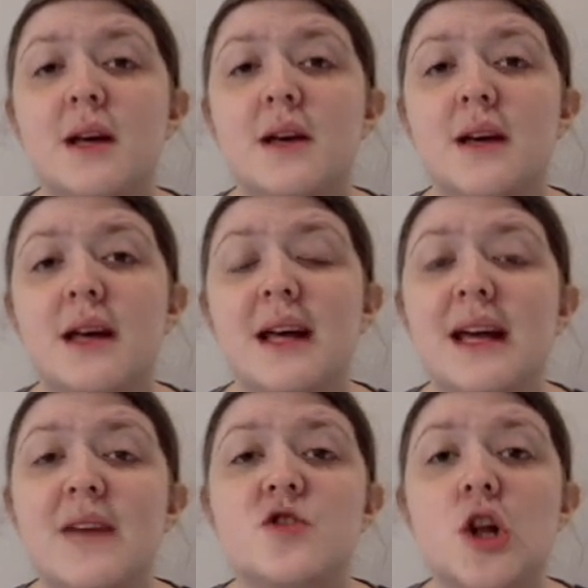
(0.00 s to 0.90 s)
It
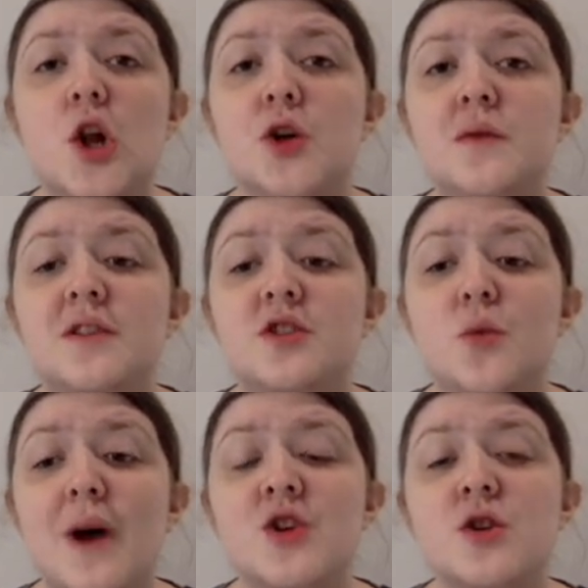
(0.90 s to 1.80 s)
gives a lot of
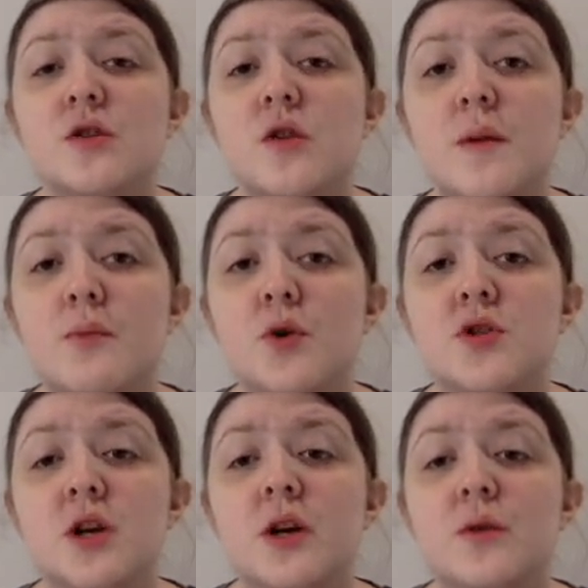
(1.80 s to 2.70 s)
discretion to the
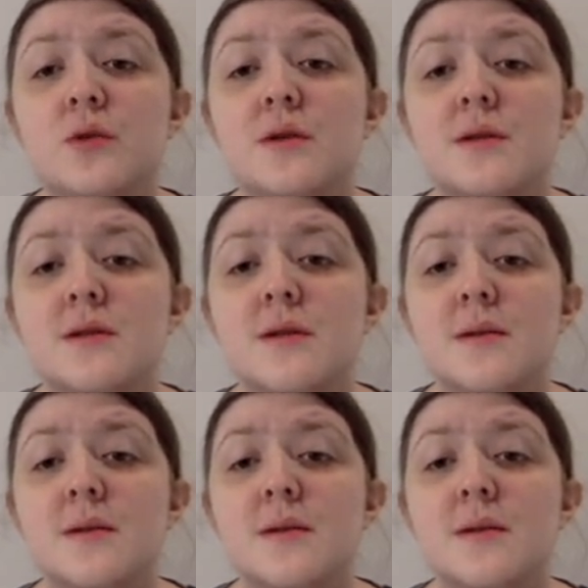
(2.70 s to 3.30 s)
prosecutors.